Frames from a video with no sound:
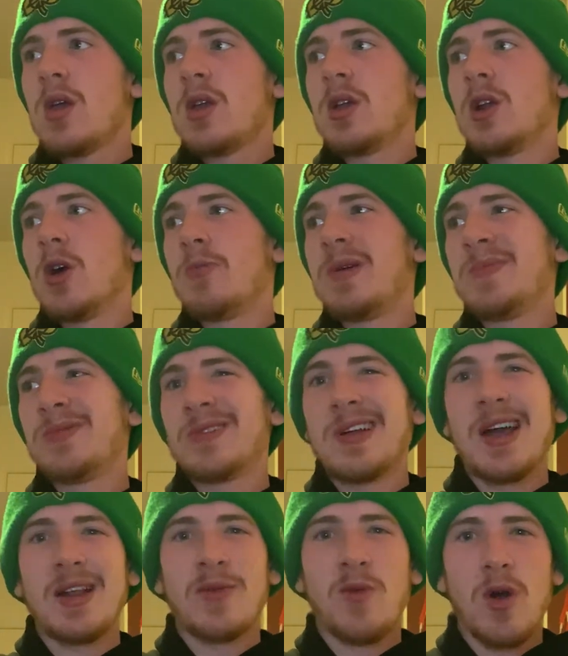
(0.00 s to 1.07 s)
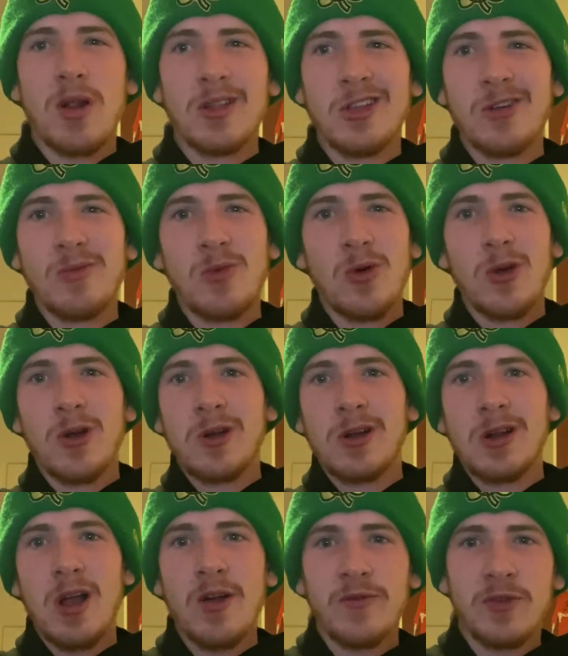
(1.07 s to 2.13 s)
You know, people kind of want a little more
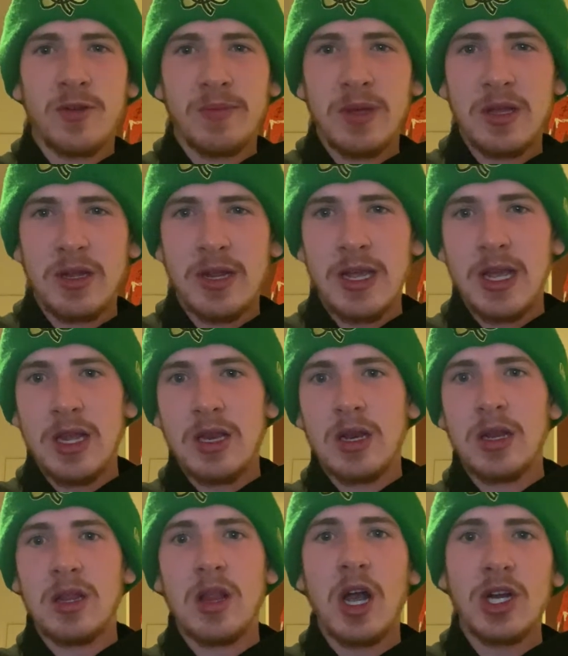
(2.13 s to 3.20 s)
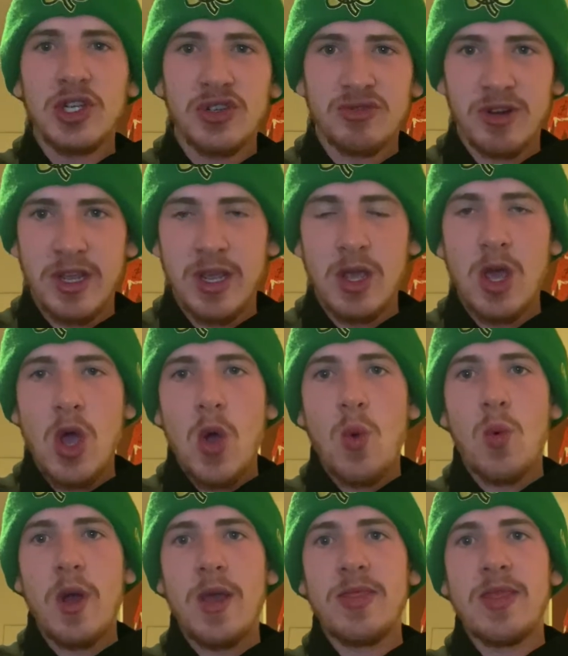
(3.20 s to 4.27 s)
comfortability and luxury
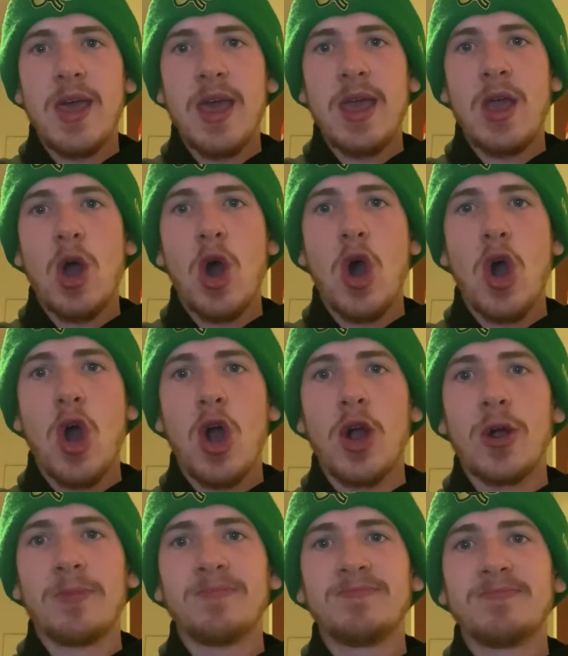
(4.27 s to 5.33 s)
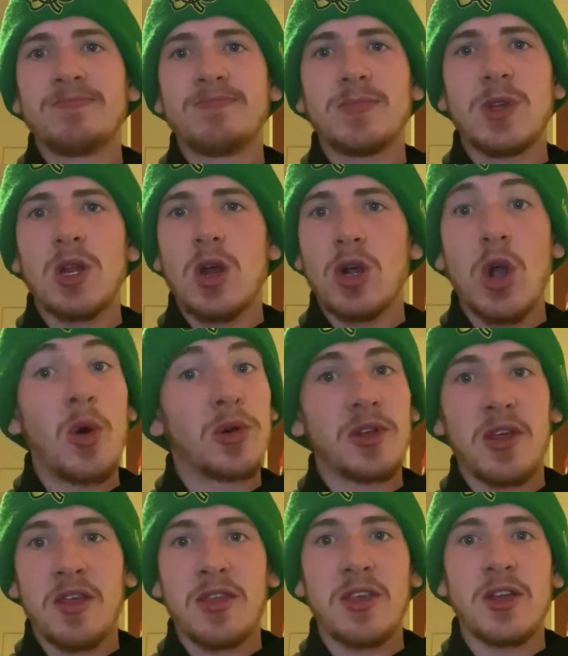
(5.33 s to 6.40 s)
when they are, you know, going to
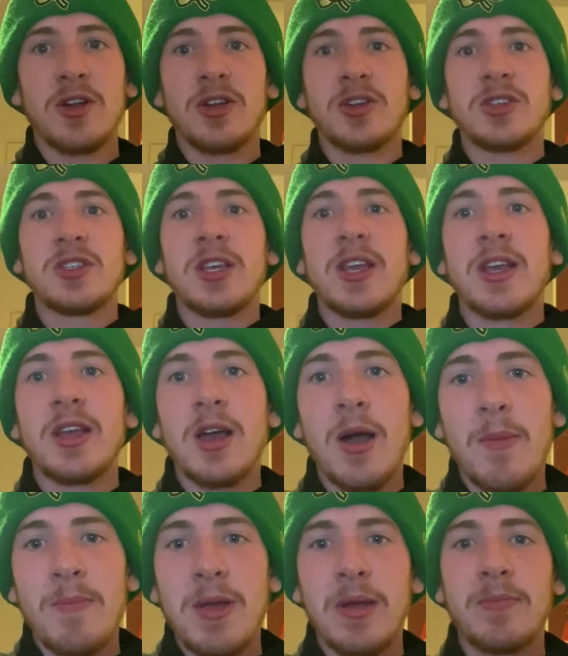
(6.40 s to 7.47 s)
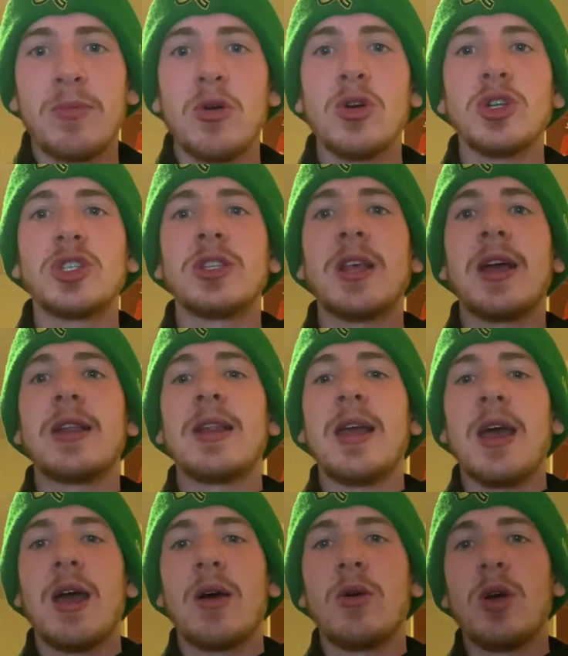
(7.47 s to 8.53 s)
the theater. You're seeing a big push in that
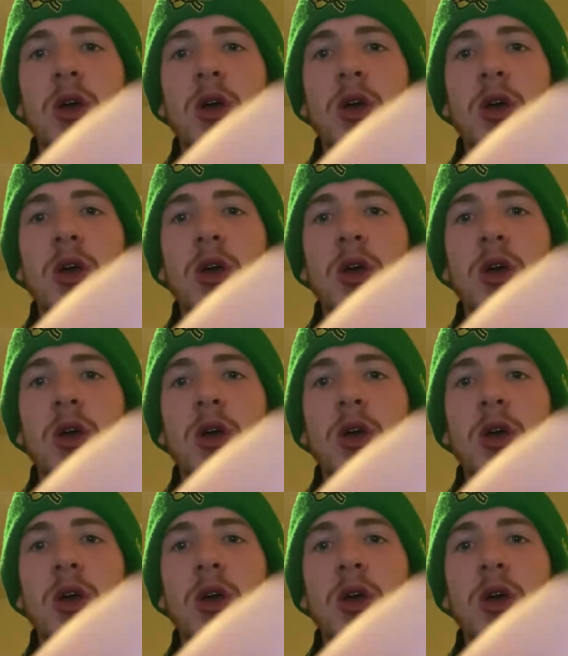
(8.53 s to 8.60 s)
now.